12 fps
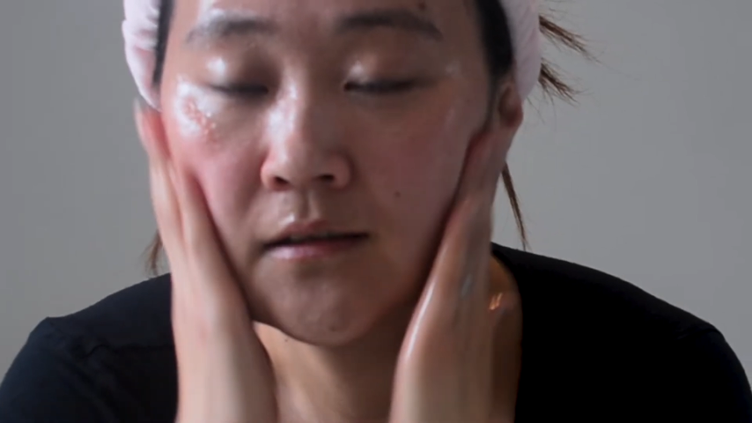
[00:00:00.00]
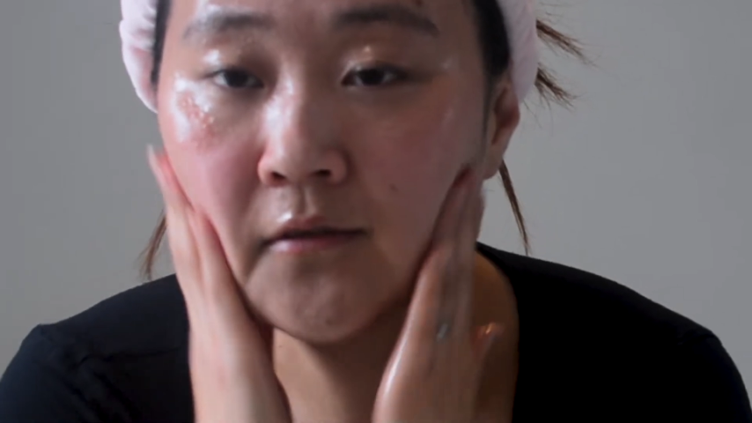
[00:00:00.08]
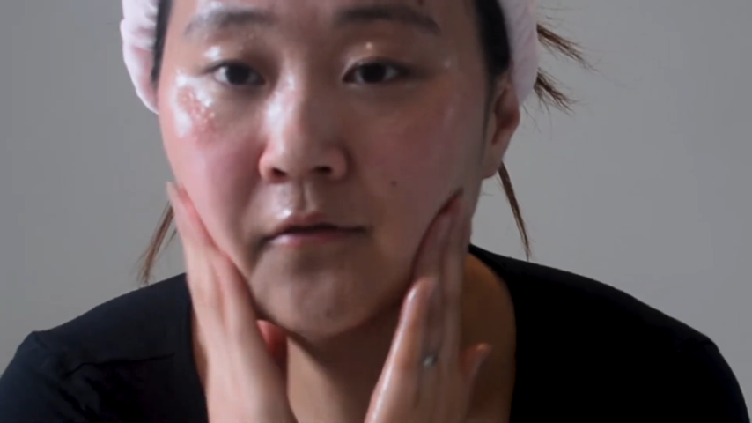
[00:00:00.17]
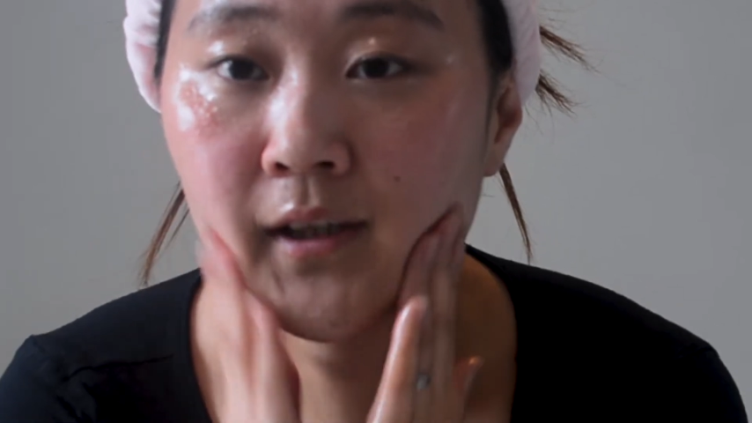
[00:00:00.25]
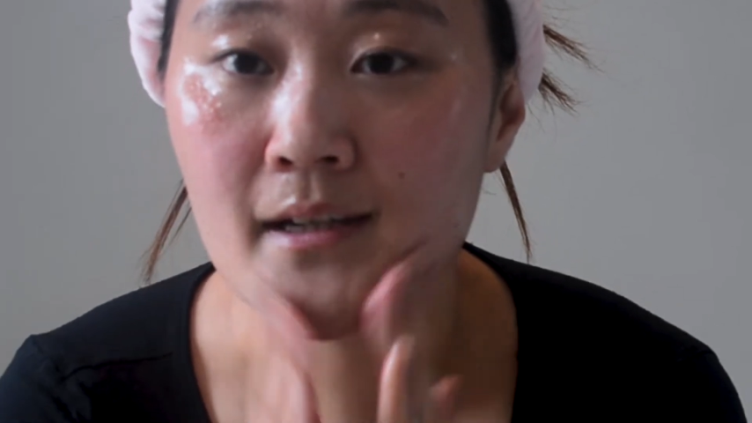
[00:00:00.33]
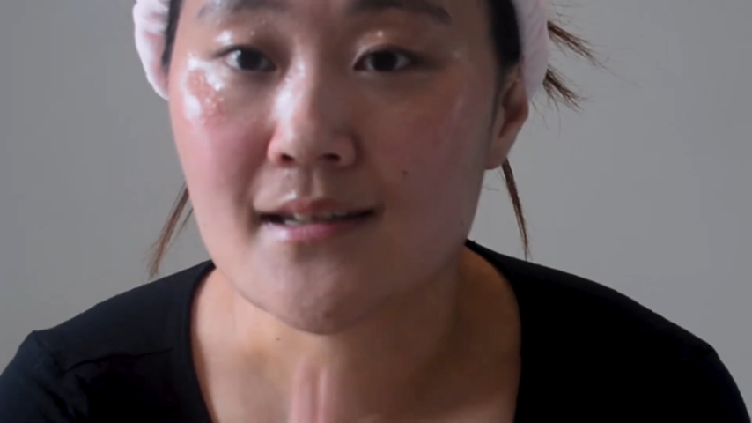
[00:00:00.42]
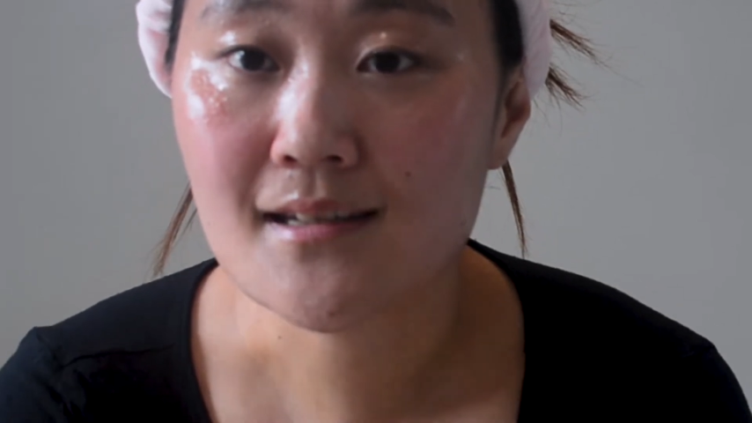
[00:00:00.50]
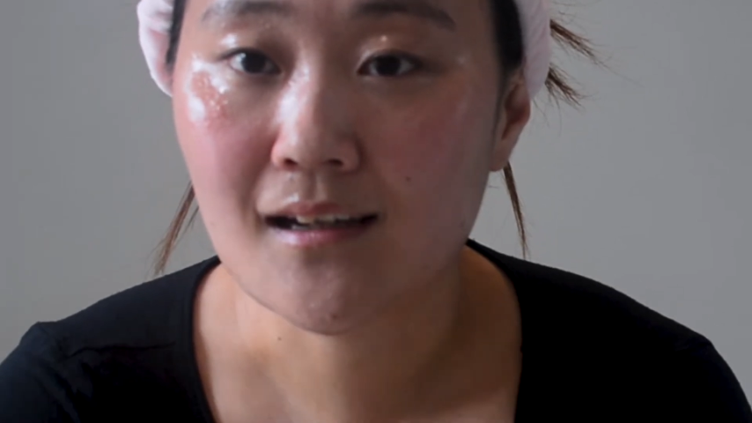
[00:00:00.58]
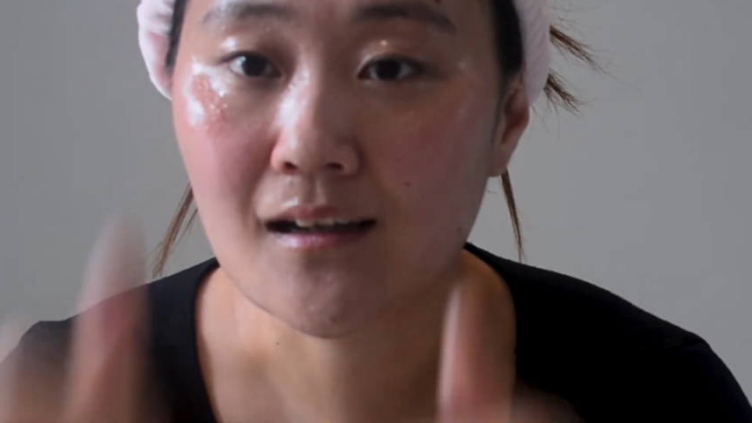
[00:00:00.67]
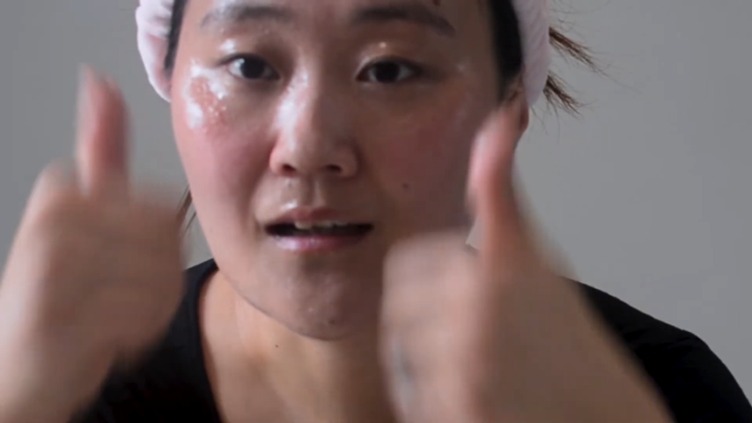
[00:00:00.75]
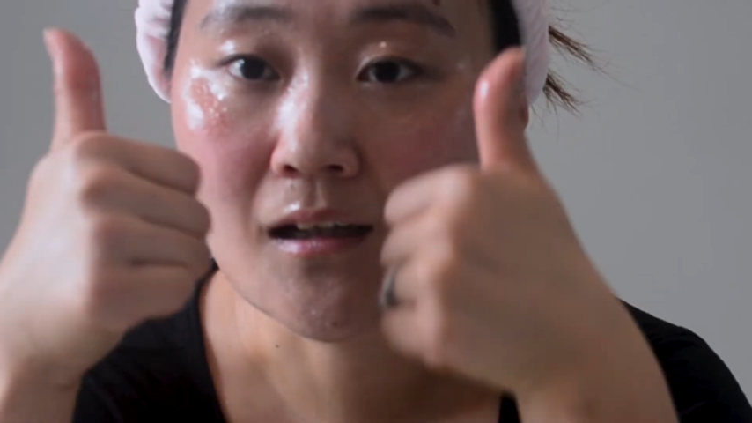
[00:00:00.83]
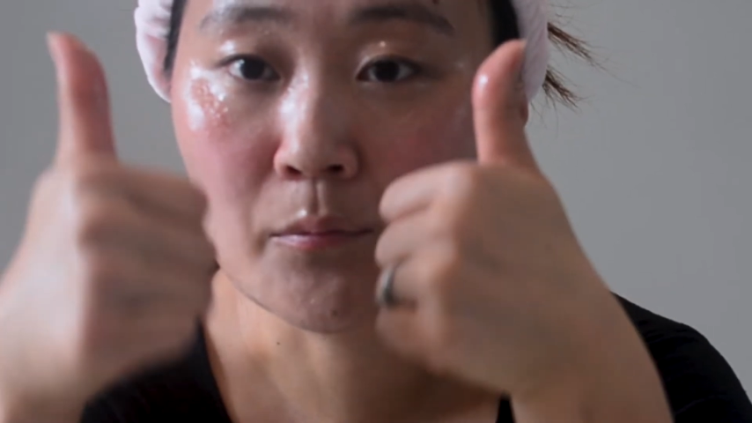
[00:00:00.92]
Right,
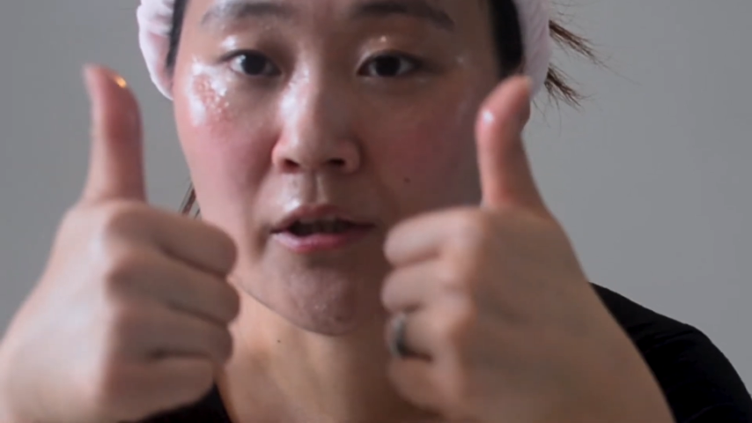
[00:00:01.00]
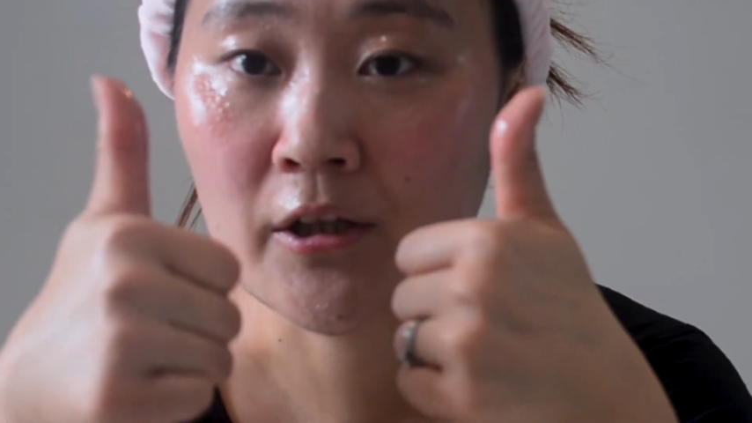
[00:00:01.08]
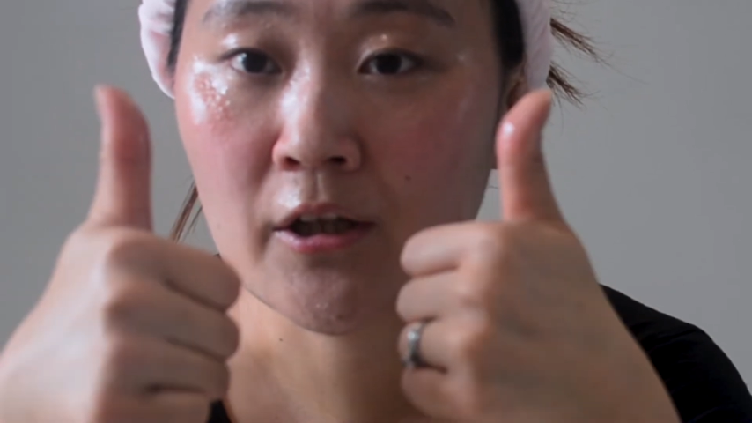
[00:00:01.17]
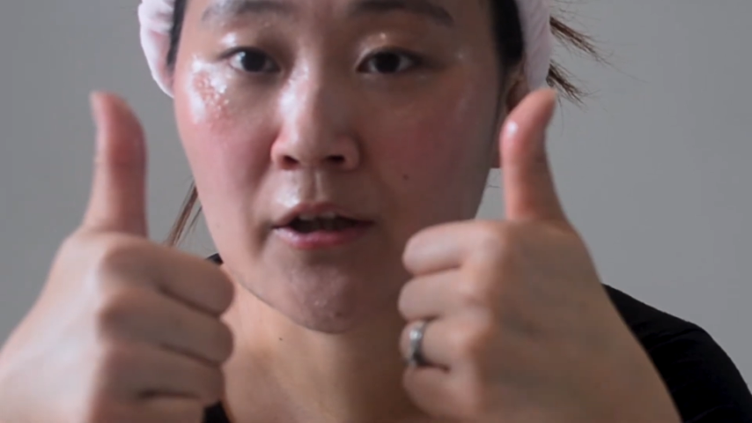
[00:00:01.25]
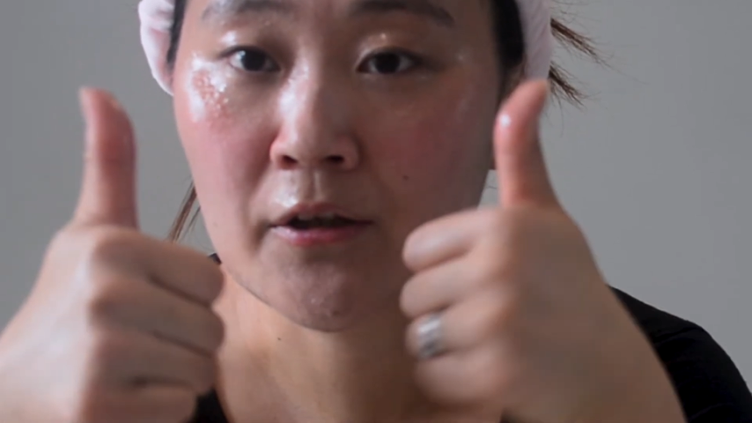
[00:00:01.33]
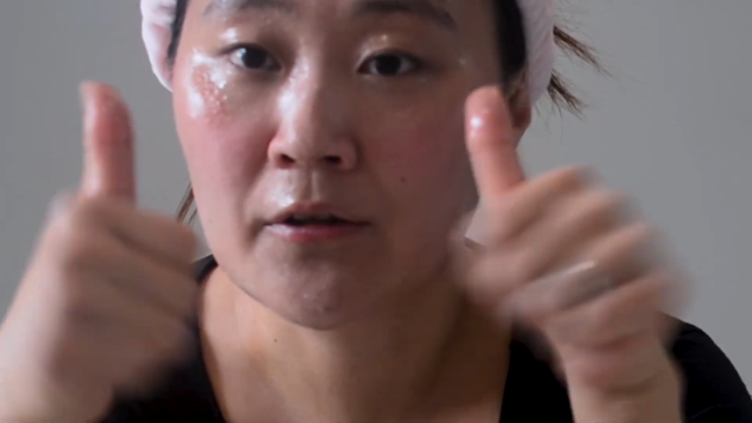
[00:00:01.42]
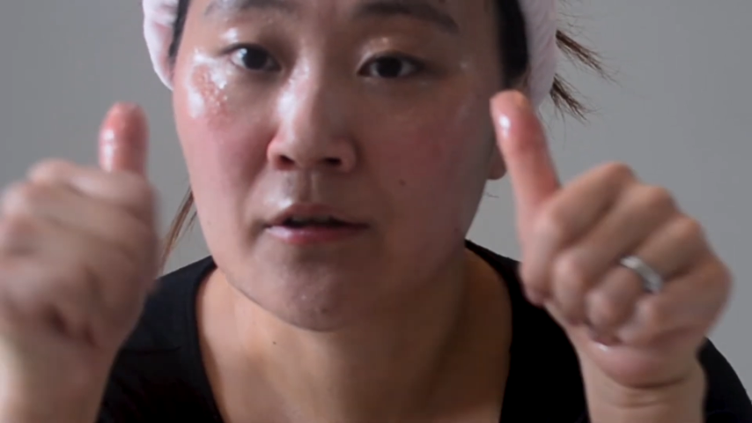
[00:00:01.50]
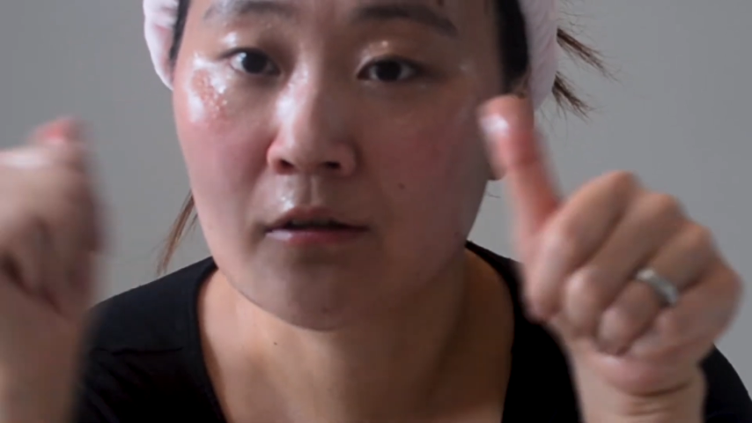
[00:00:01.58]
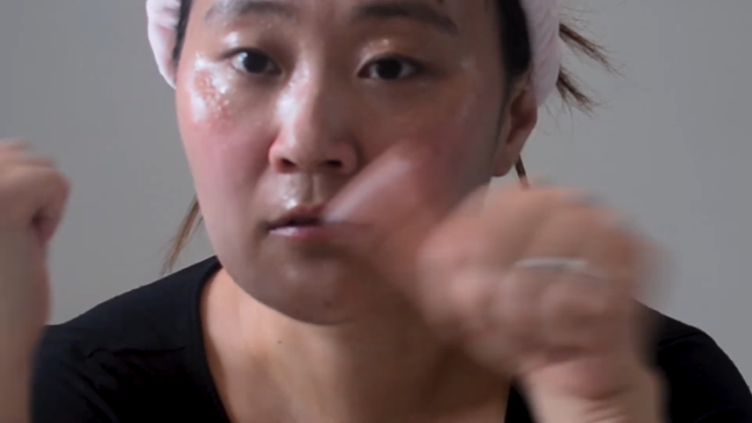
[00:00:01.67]
I'm gonna go